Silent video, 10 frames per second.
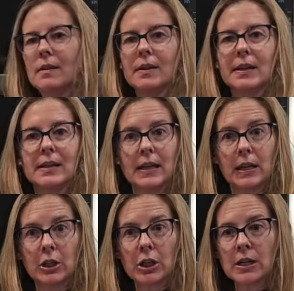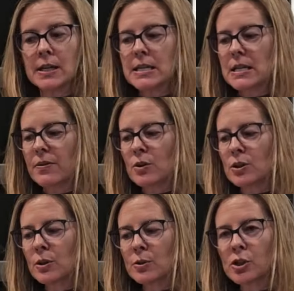container. There's a
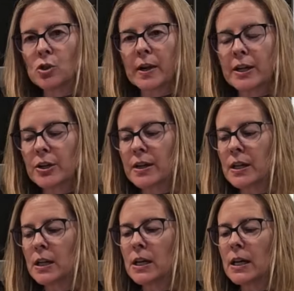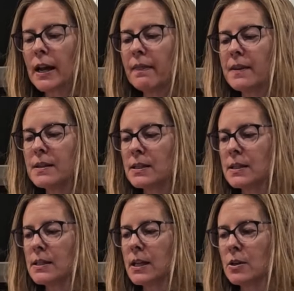little strainer in here, and this
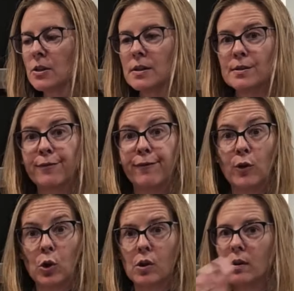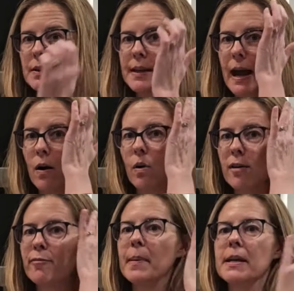container is full now
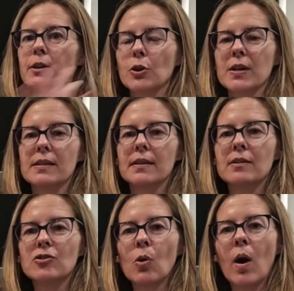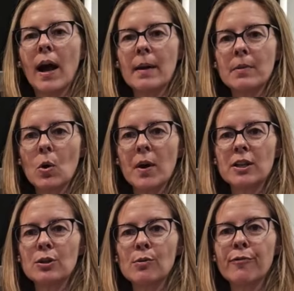of bacon grease. And so I'm going
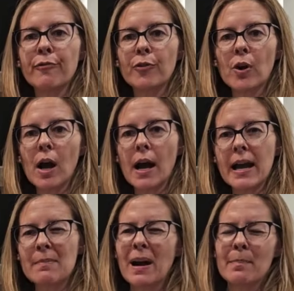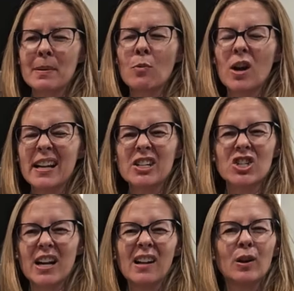to fry, it might be more like a
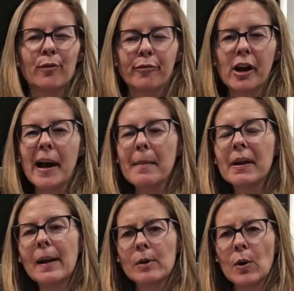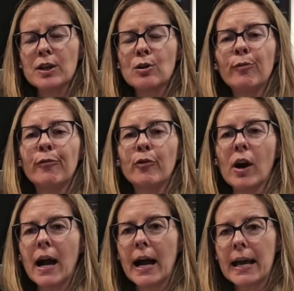shallow fry, but I'm going to
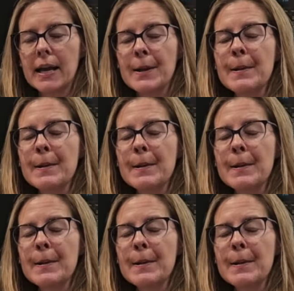fry